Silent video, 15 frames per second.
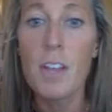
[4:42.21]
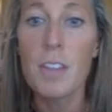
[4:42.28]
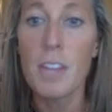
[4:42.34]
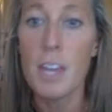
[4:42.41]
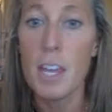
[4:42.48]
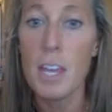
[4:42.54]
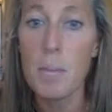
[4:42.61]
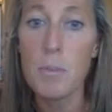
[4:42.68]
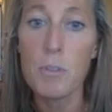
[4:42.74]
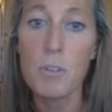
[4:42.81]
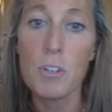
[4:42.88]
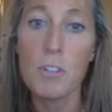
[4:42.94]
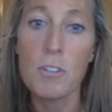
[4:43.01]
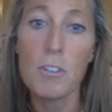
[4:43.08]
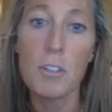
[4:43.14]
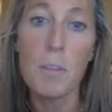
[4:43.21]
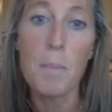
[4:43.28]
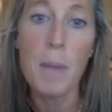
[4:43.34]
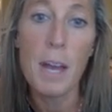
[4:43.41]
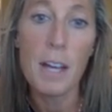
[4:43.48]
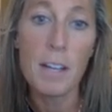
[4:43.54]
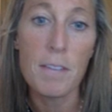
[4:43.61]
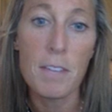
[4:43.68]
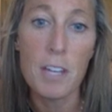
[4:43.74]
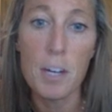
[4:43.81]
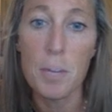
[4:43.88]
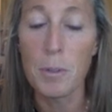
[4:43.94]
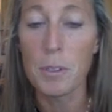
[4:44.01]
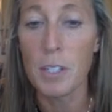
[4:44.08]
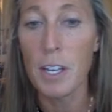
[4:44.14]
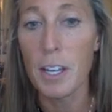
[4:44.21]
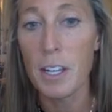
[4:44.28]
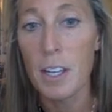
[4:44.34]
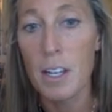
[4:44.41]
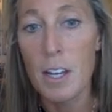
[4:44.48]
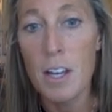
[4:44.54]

The hamstrings are on the back of the upper leg.